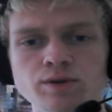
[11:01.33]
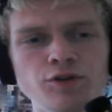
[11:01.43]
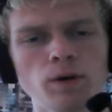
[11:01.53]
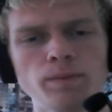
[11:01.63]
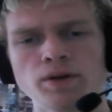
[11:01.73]

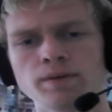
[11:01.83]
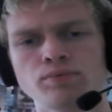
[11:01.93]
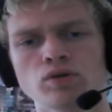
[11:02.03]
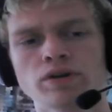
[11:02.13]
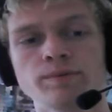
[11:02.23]
you open up the
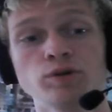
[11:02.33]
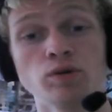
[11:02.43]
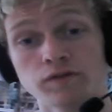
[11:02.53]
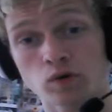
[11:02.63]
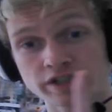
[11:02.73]
program, you
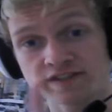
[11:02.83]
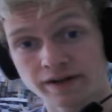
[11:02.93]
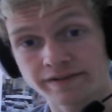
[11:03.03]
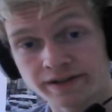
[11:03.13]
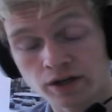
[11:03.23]
of course have to
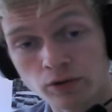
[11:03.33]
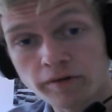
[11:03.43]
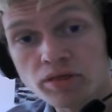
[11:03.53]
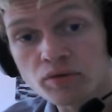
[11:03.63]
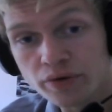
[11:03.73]
have an own
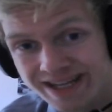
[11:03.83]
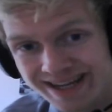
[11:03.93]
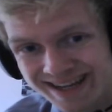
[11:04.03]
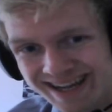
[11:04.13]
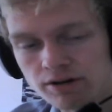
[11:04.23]
3D
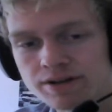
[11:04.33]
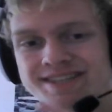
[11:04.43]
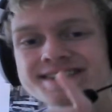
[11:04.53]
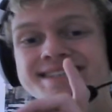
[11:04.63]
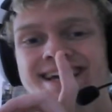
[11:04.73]
account. I need
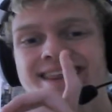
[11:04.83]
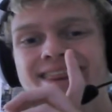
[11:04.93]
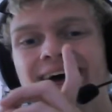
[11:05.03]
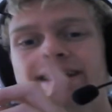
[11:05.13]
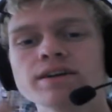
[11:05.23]
to say
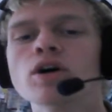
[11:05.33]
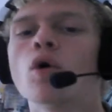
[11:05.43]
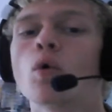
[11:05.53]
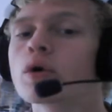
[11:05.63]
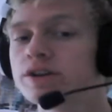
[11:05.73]
that,
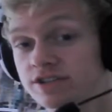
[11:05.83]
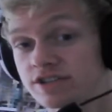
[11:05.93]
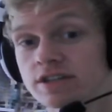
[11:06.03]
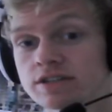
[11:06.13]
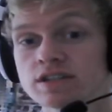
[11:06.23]
or just
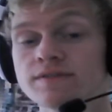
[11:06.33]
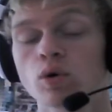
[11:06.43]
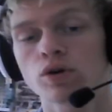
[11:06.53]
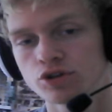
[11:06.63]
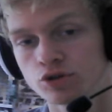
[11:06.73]
NetTV,
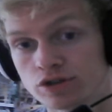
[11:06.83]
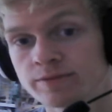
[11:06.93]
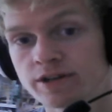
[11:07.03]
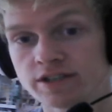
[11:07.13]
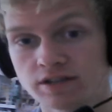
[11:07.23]
or
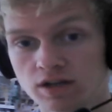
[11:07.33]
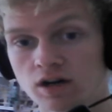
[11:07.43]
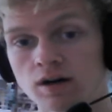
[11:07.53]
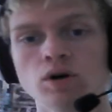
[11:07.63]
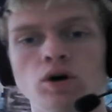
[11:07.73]

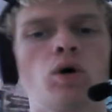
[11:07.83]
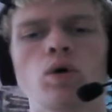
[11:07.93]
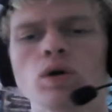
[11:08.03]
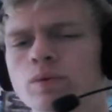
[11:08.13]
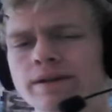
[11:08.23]
Ustream.com,
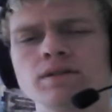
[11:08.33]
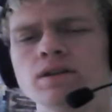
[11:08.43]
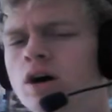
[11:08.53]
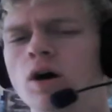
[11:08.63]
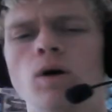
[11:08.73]
or whatever.
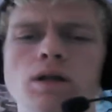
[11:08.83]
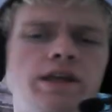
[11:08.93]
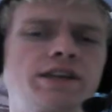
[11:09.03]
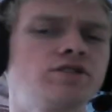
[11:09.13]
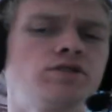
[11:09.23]
All of
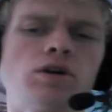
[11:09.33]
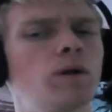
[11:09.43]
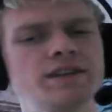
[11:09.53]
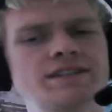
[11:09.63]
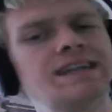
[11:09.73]
these, you know, all
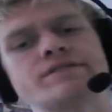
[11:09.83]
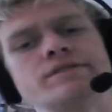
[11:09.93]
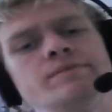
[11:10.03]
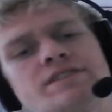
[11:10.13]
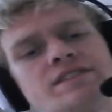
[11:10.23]
these live
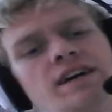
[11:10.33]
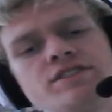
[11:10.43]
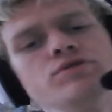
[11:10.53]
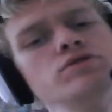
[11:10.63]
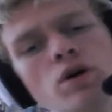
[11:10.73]
streaming sites,
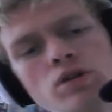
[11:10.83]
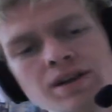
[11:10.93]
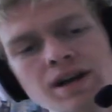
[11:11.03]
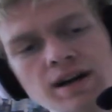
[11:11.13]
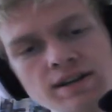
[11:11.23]
you know them,
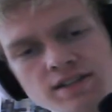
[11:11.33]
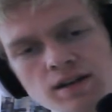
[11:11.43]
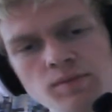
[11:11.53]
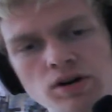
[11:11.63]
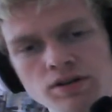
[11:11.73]
guys.
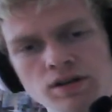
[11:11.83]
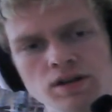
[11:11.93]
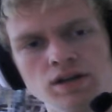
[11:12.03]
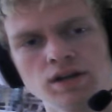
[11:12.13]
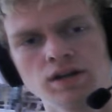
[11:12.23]
Come on.
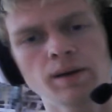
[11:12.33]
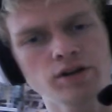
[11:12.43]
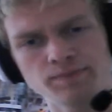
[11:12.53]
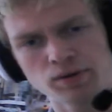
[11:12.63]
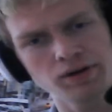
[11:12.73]
I'm gonna
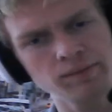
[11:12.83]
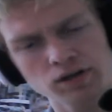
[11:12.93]
put